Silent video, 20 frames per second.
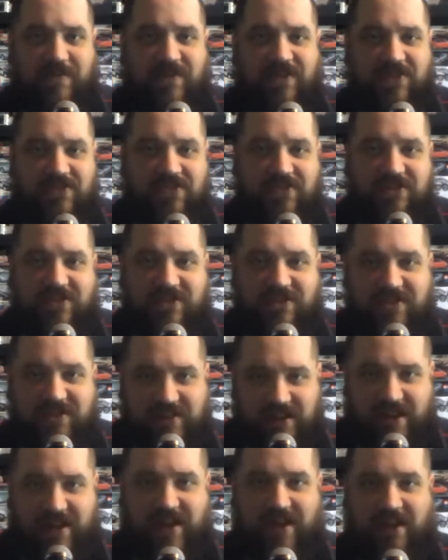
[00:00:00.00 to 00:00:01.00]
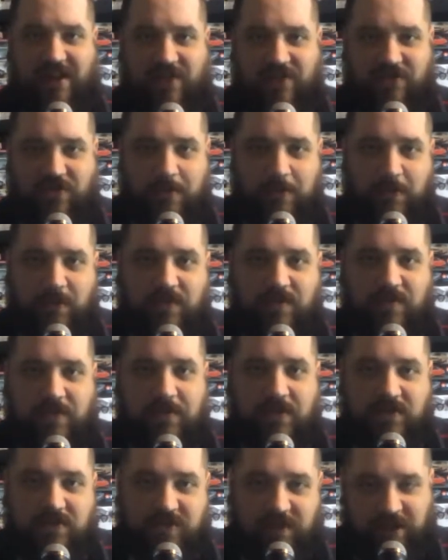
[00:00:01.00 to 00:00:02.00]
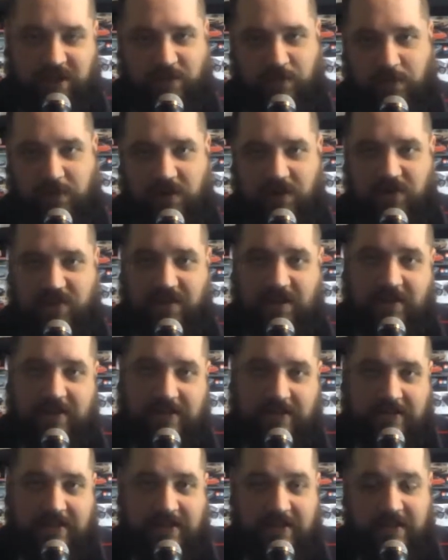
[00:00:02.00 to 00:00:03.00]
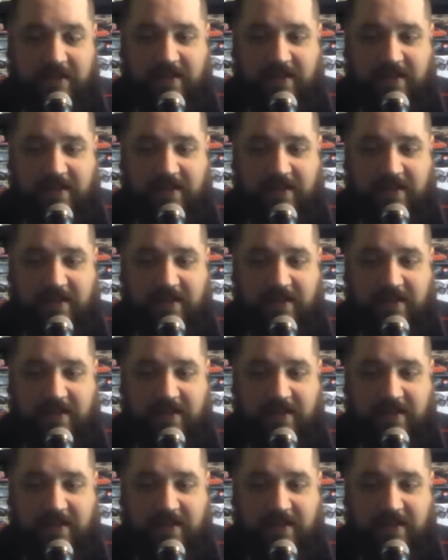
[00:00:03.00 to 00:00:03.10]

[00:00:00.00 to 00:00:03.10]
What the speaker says: of the Stash Report from the Stash Project.